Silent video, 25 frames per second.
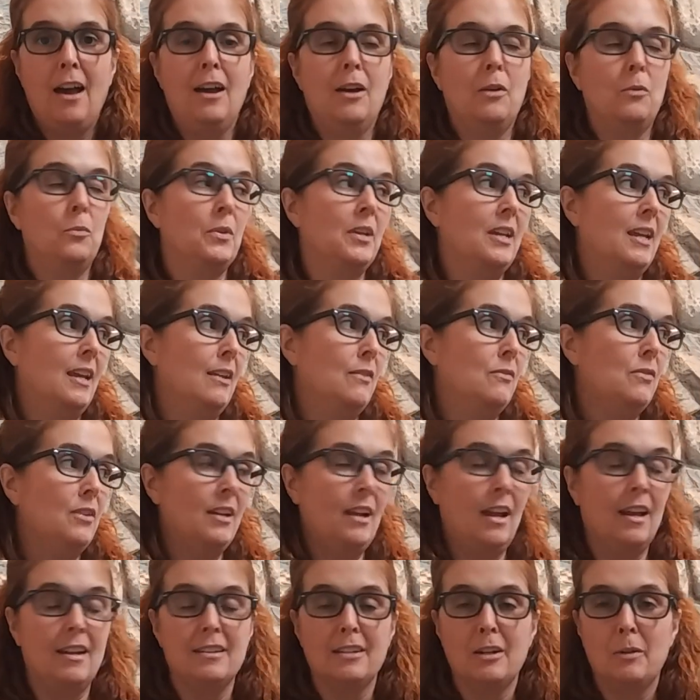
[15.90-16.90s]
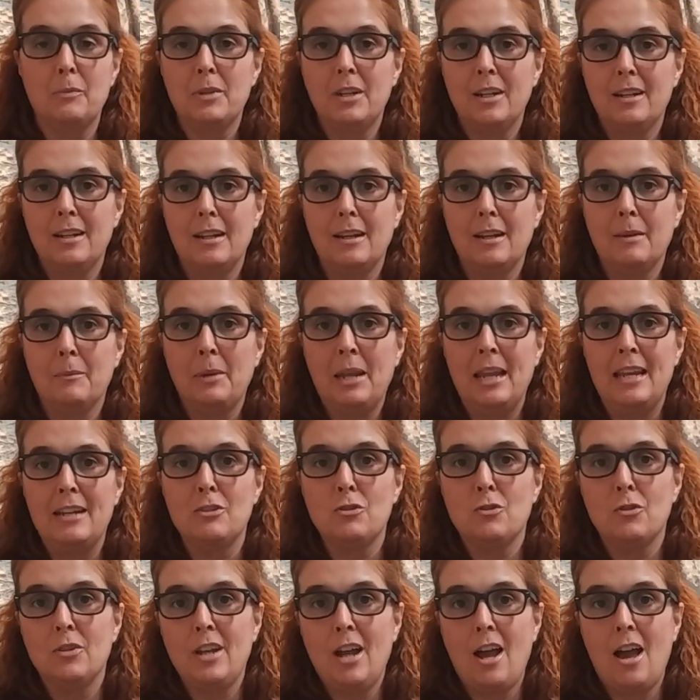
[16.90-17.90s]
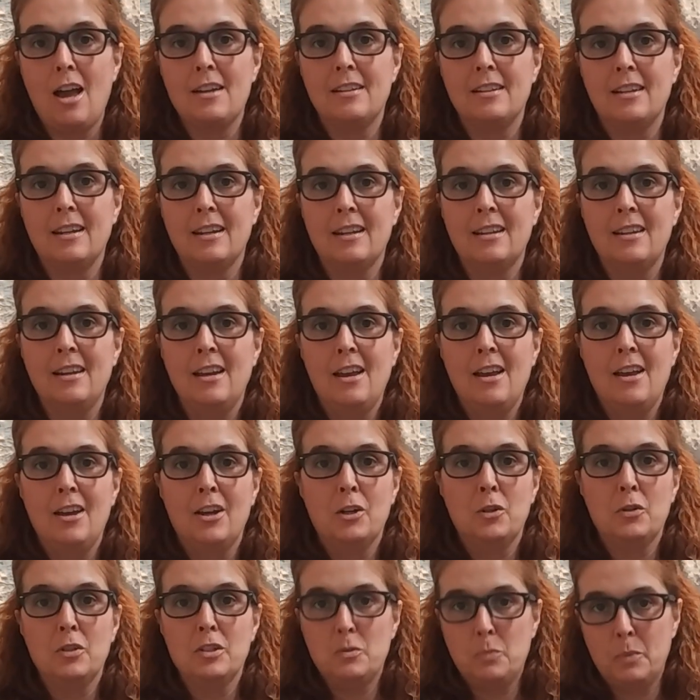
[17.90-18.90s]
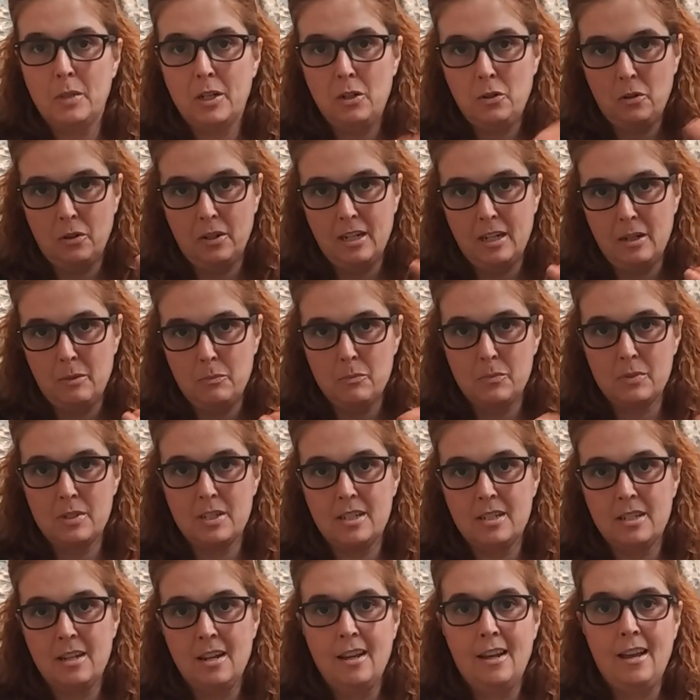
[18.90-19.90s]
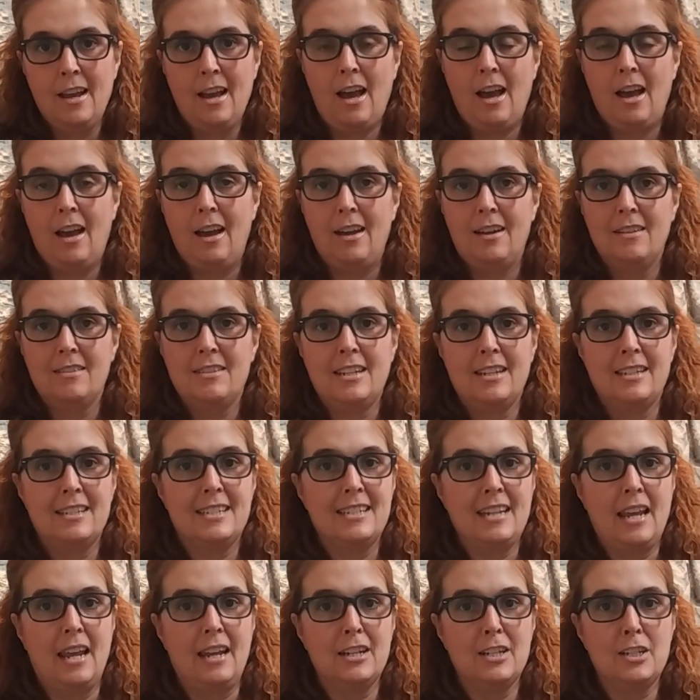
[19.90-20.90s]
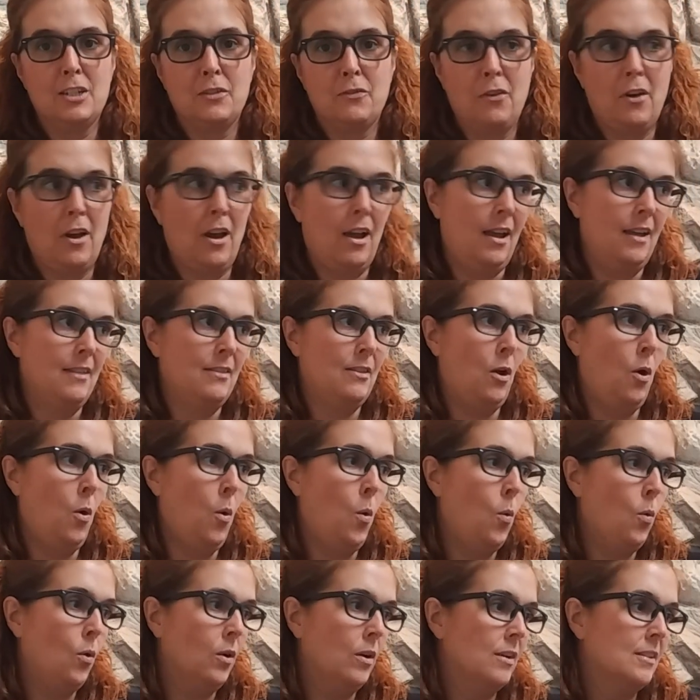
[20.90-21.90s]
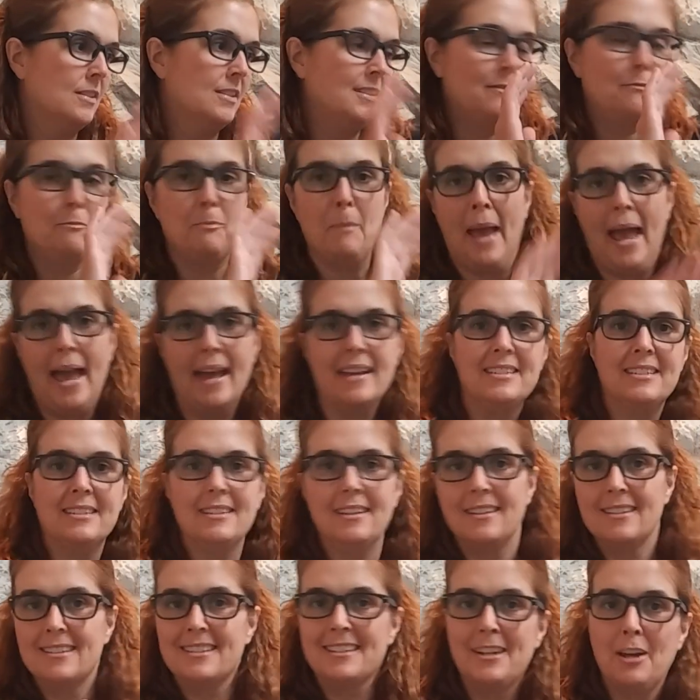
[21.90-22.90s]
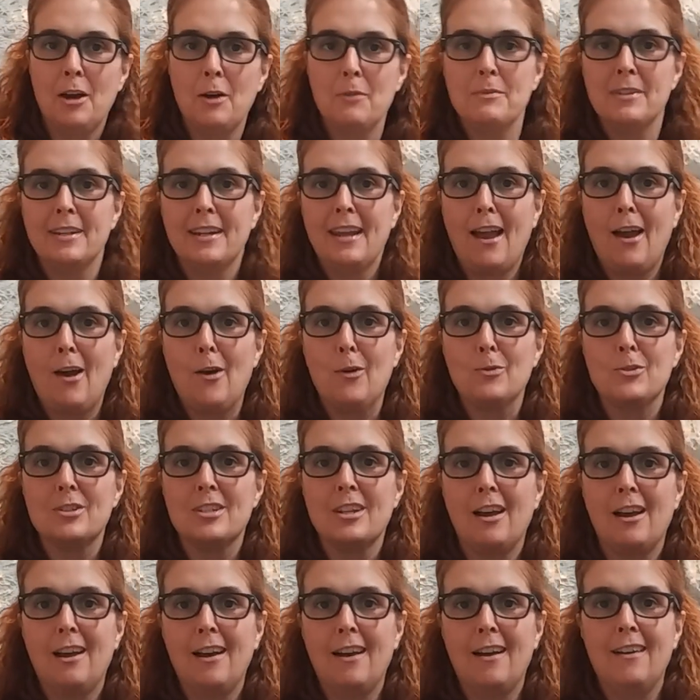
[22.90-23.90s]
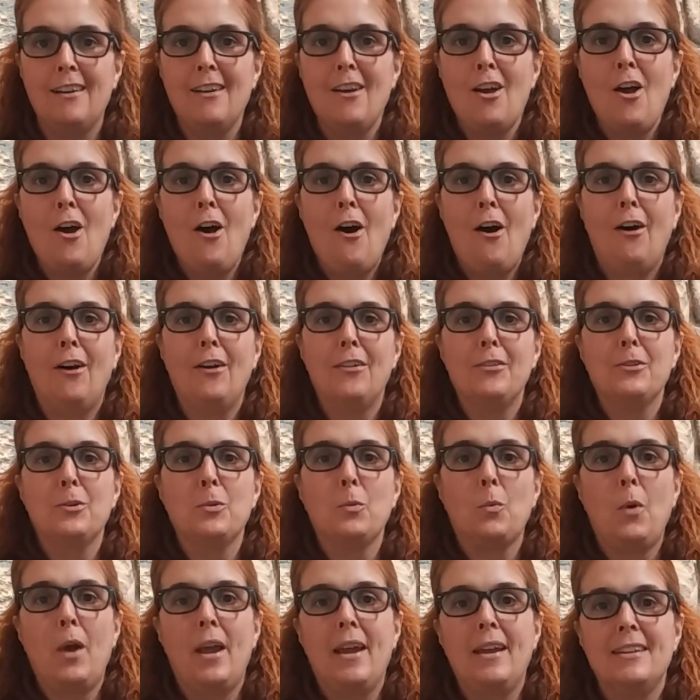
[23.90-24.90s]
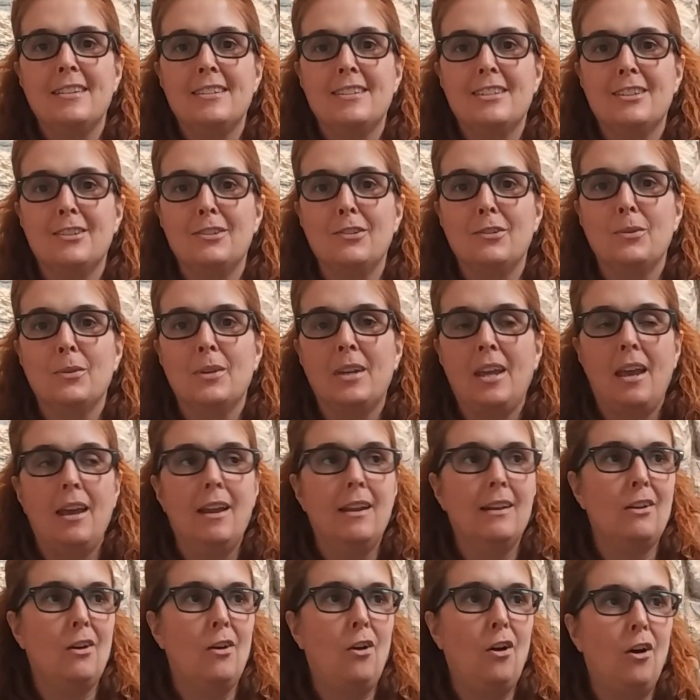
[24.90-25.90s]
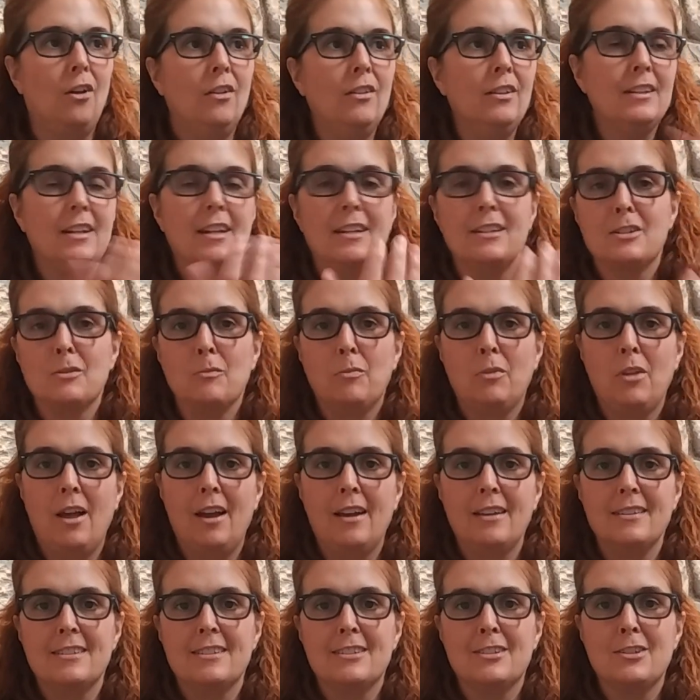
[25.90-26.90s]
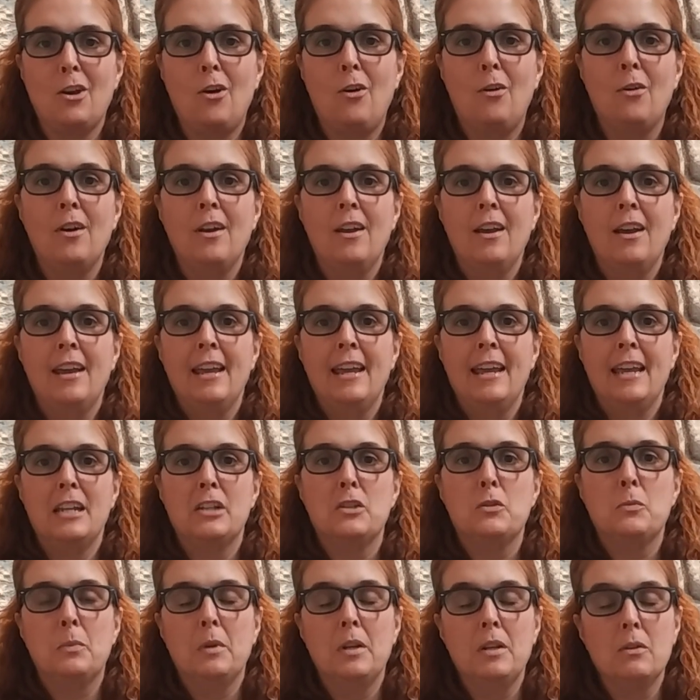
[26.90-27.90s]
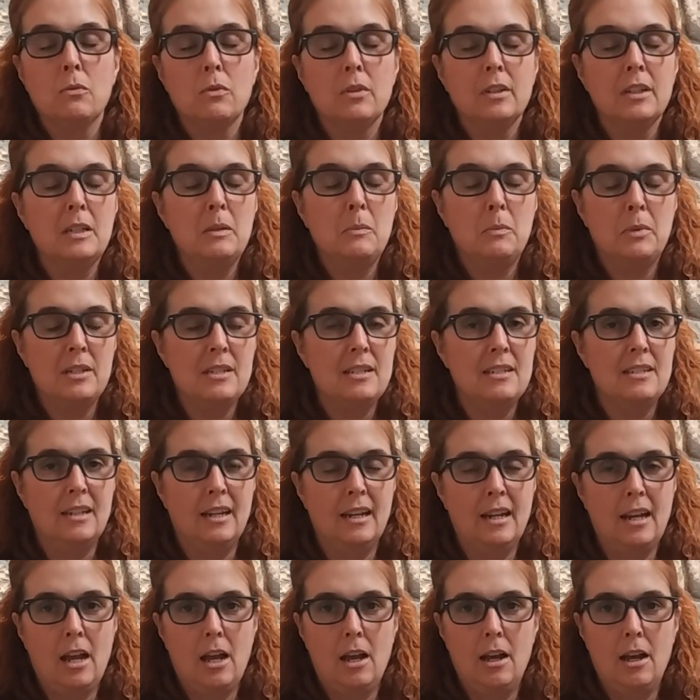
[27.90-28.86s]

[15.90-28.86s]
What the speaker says: We even ended up getting patriotic Krispy Kremes to satisfy the hordes of masses coming out on their way to get holiday supplies. So it's been really busy.